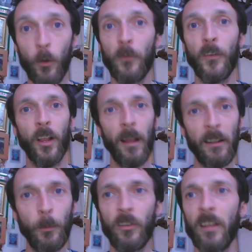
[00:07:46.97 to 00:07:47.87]
for the
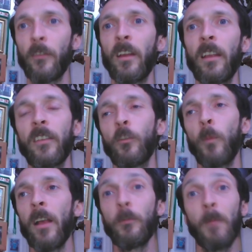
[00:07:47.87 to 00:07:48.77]
collectible side of things, as
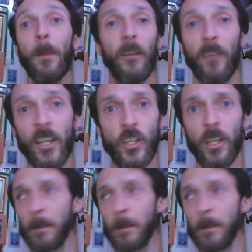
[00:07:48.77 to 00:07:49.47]
well as maybe eventually